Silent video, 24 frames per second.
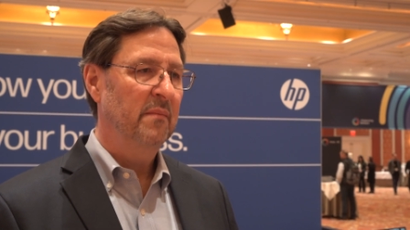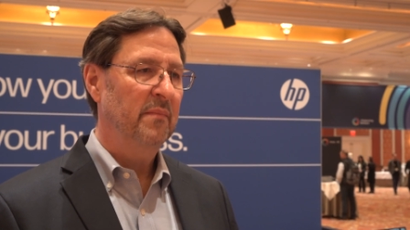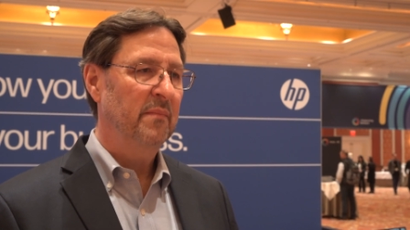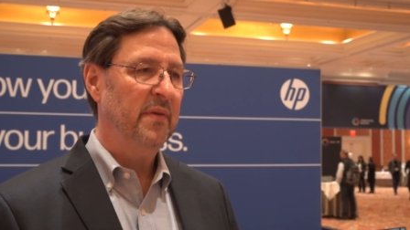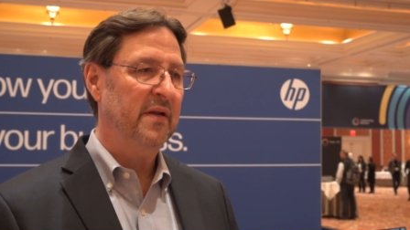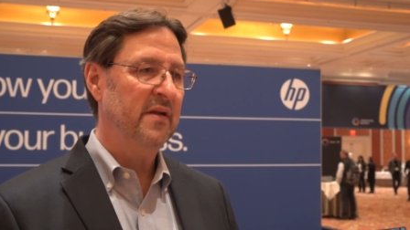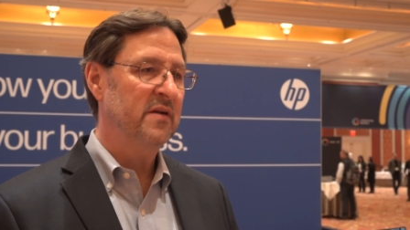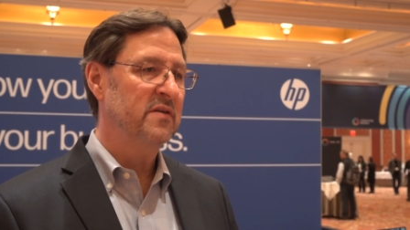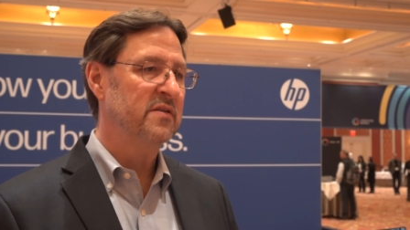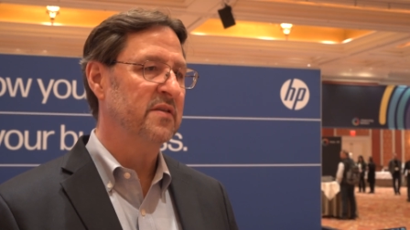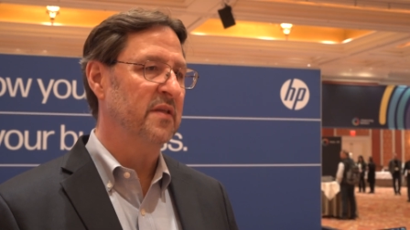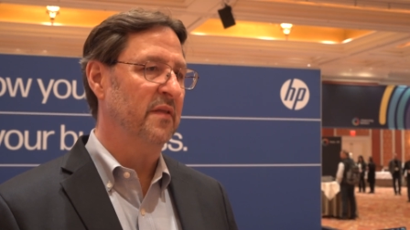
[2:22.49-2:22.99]
But
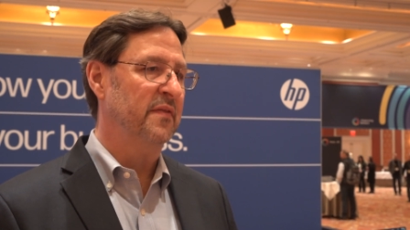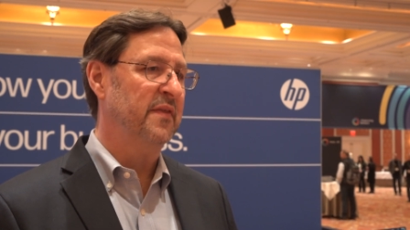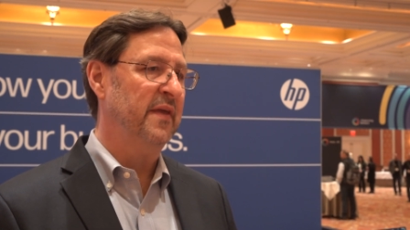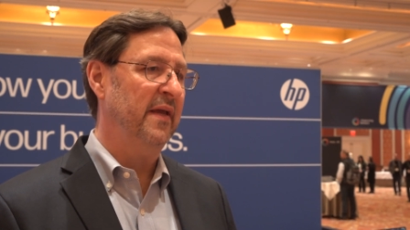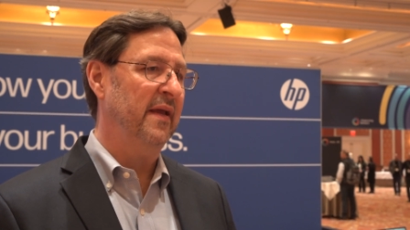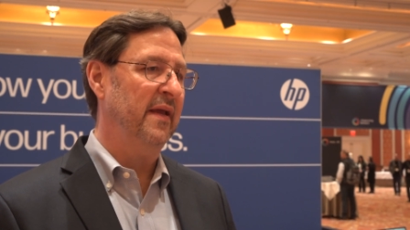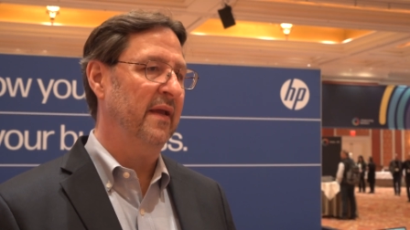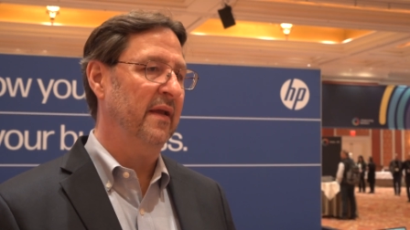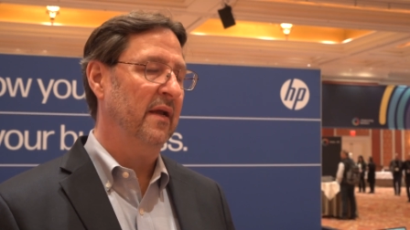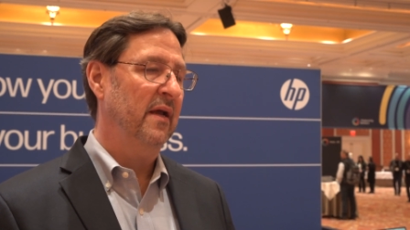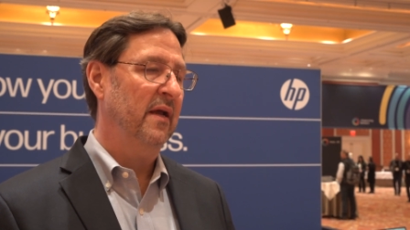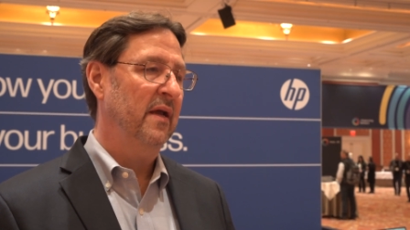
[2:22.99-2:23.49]
here's the
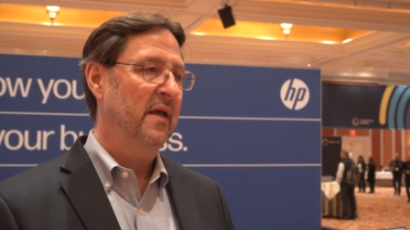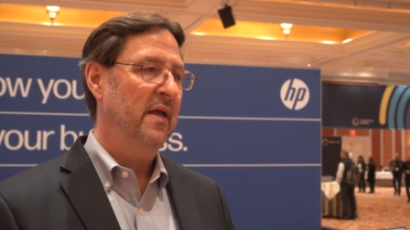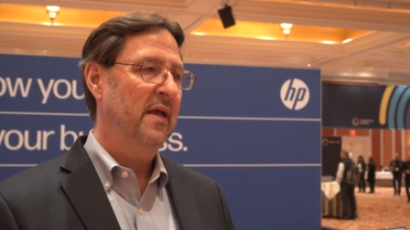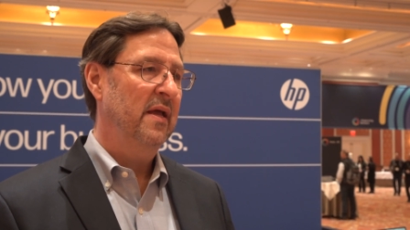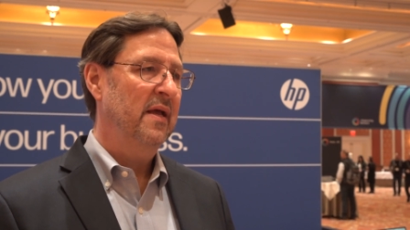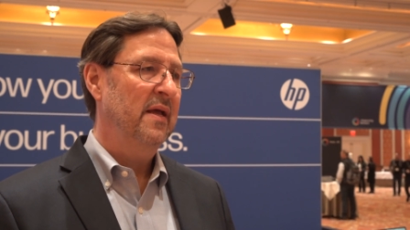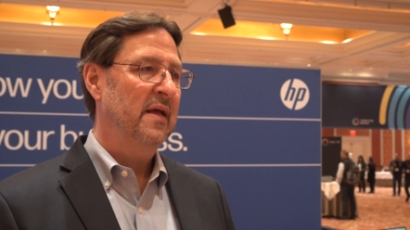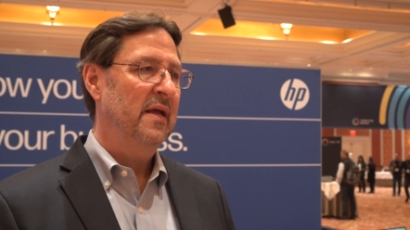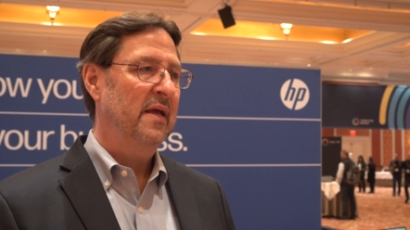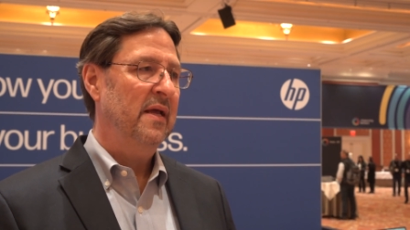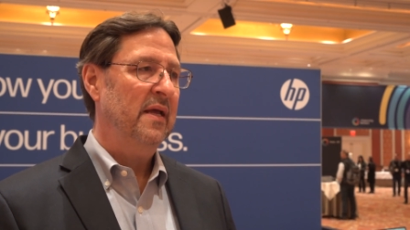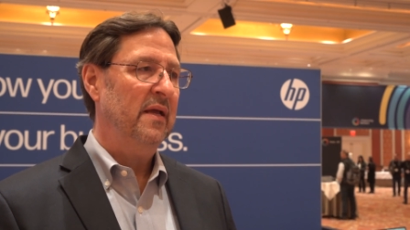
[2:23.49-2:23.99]
thing,
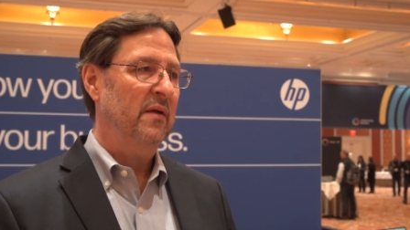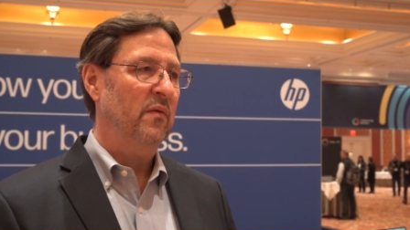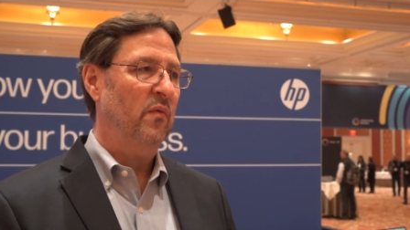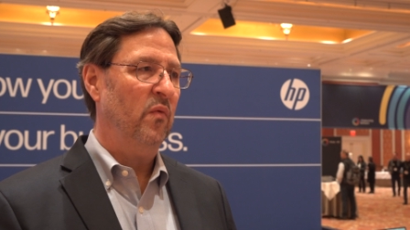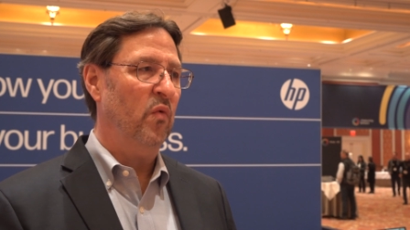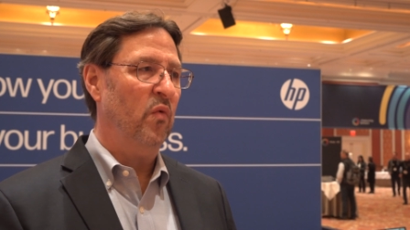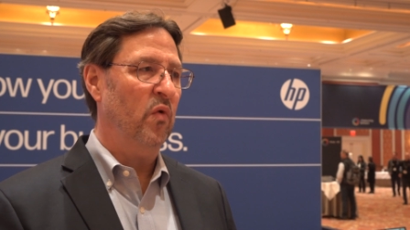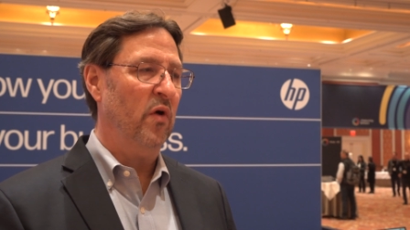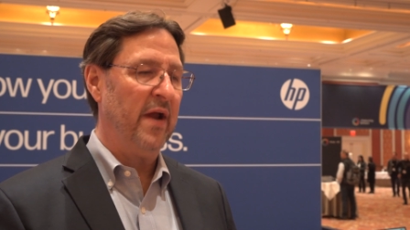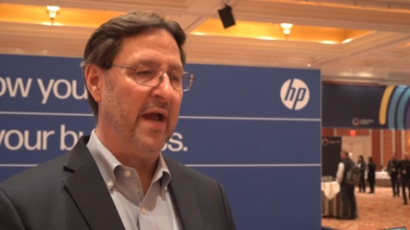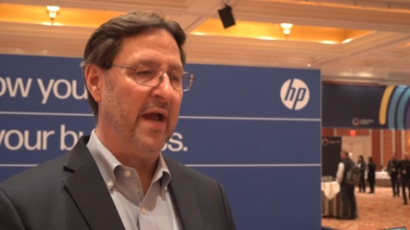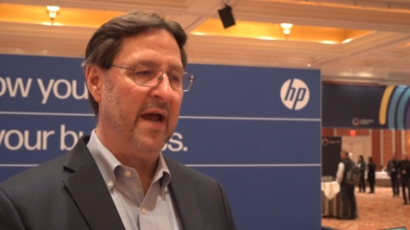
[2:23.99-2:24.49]

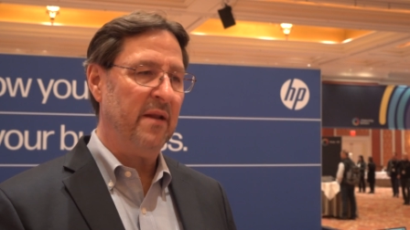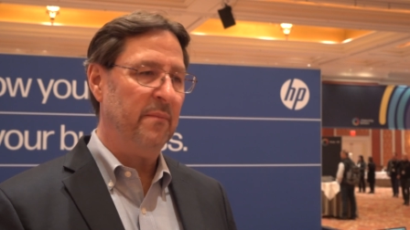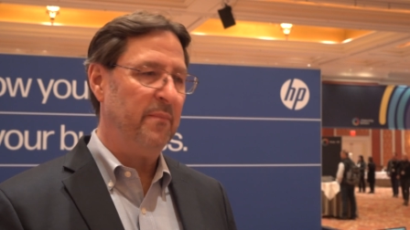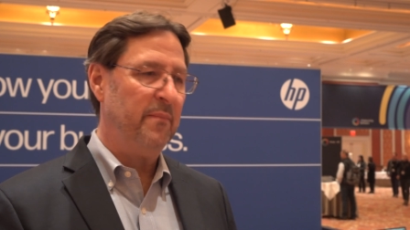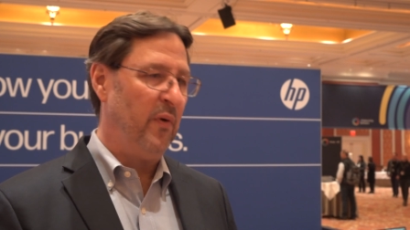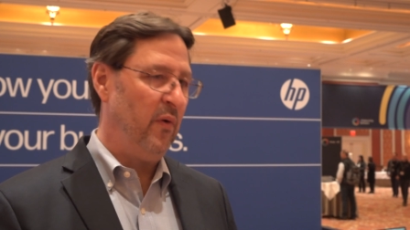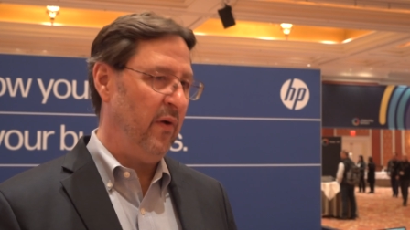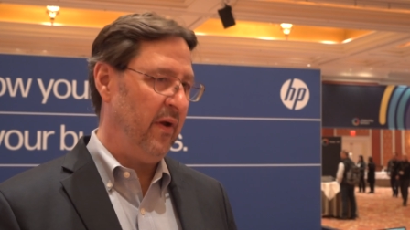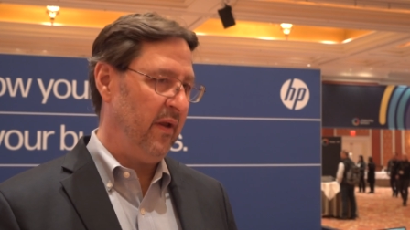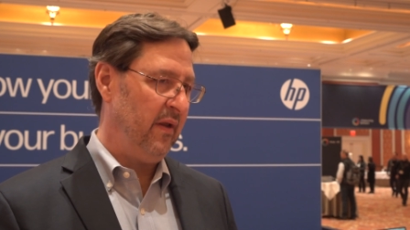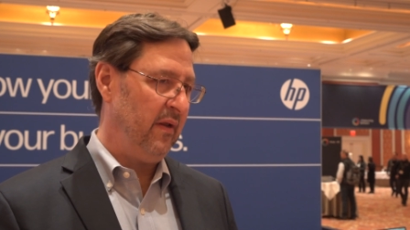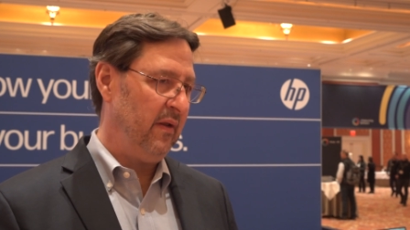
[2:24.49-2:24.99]
we're at a
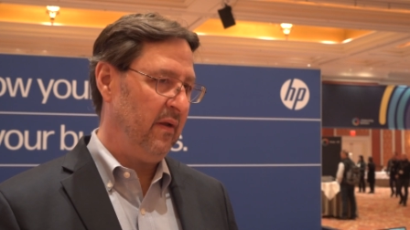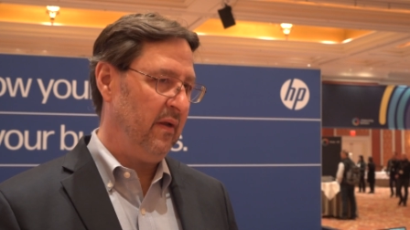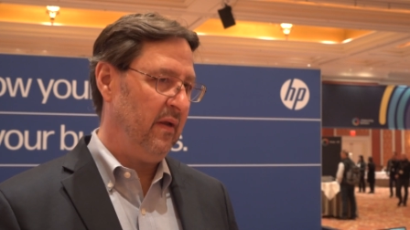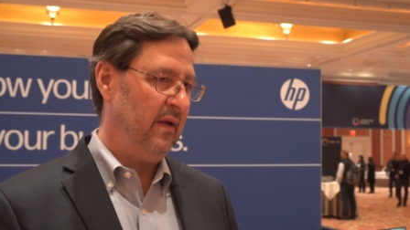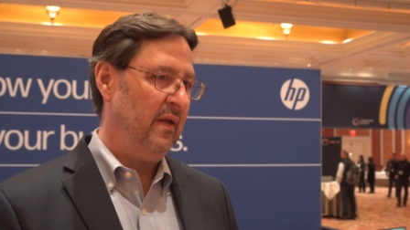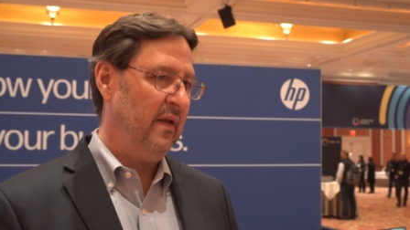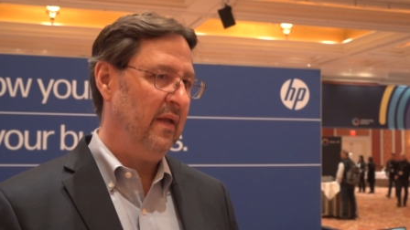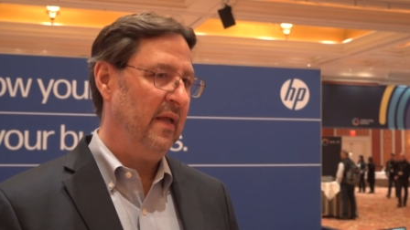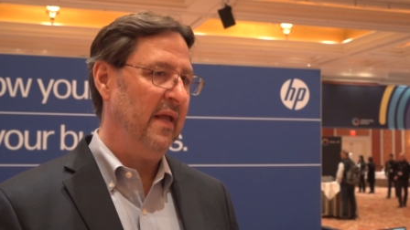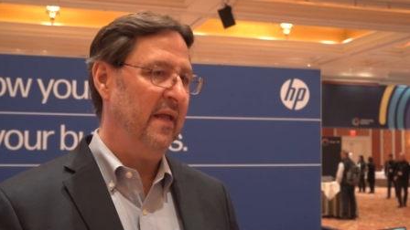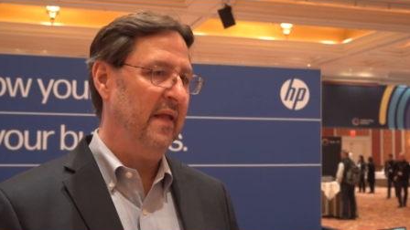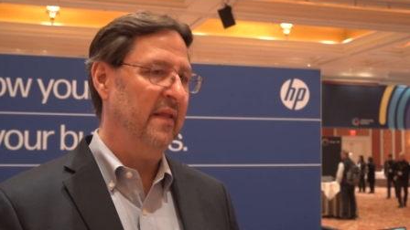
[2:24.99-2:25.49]
point
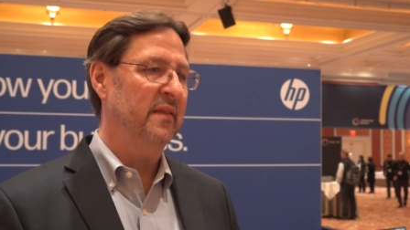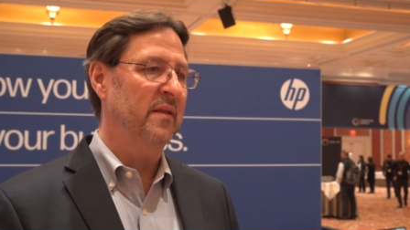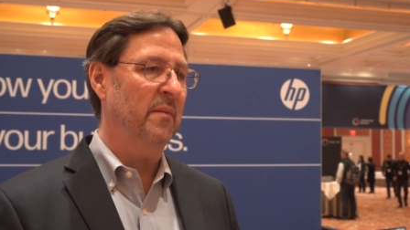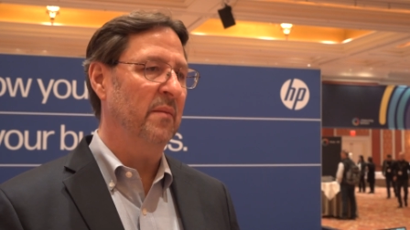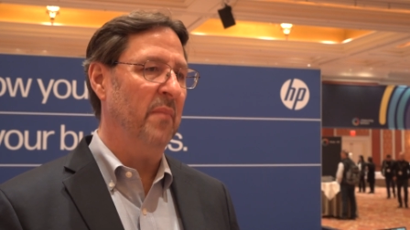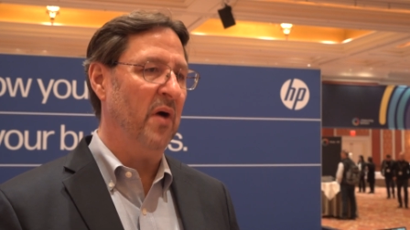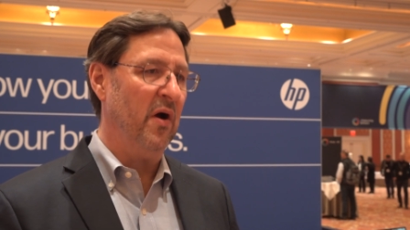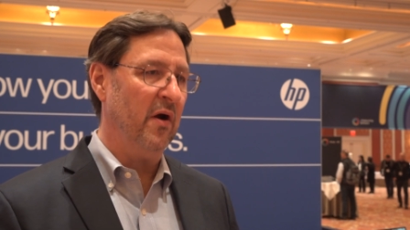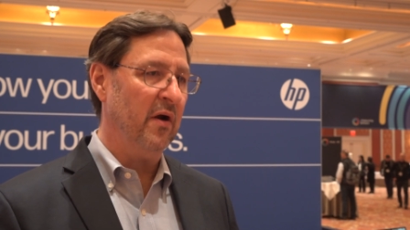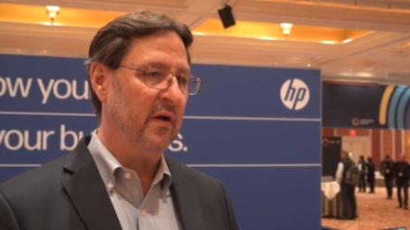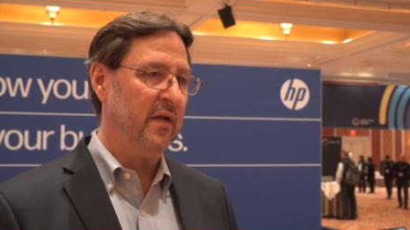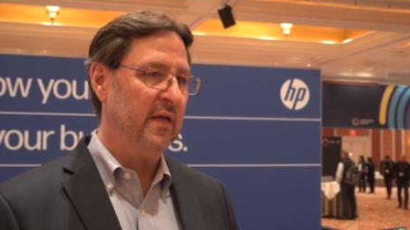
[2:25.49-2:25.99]
in the
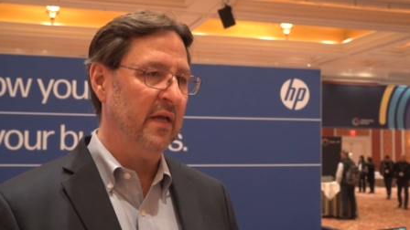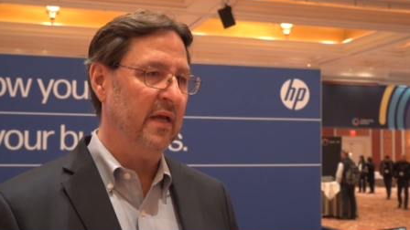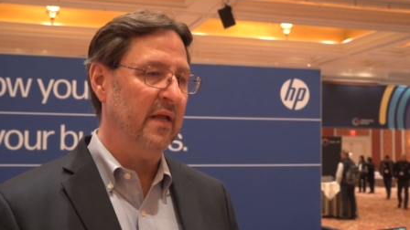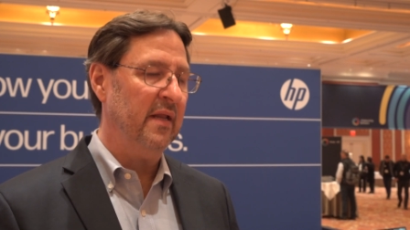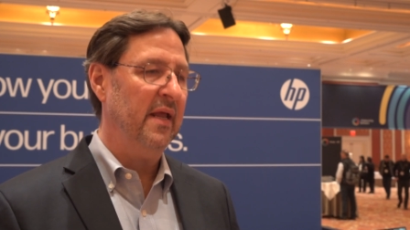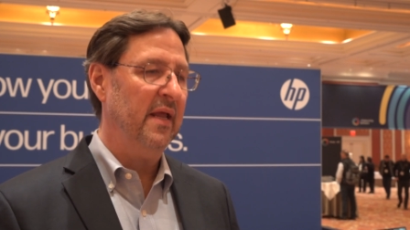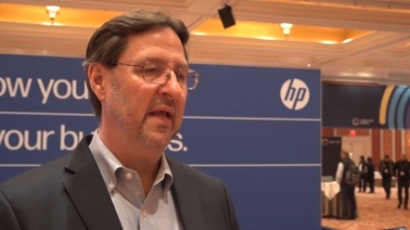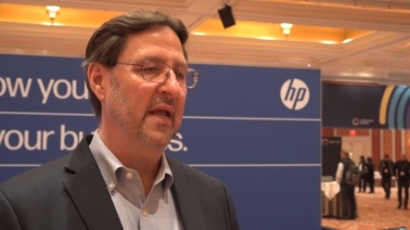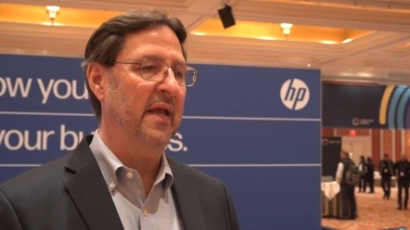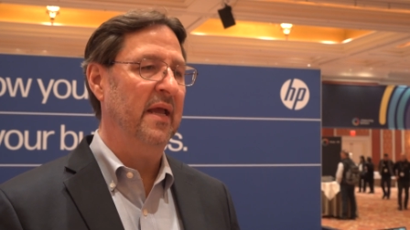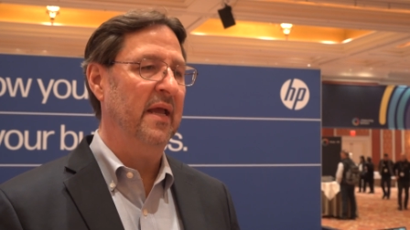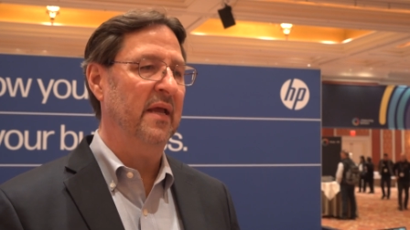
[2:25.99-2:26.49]
market
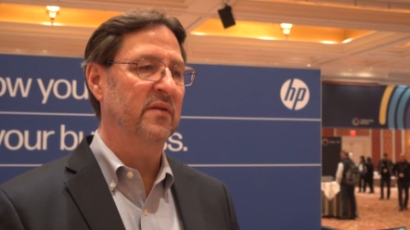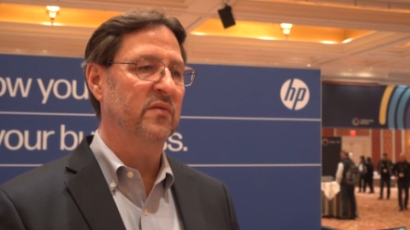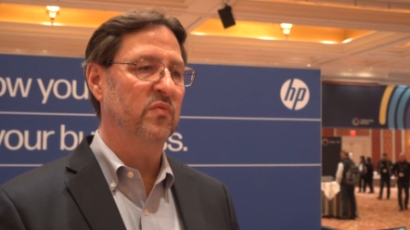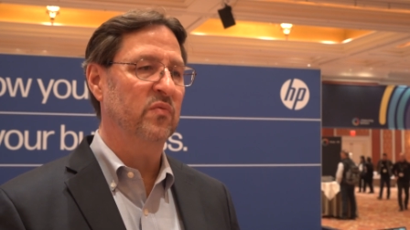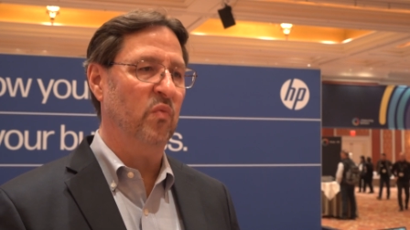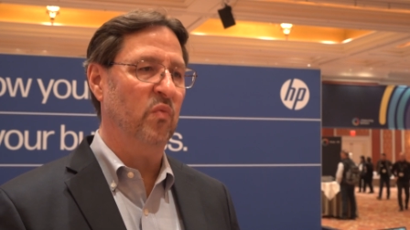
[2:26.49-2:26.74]
and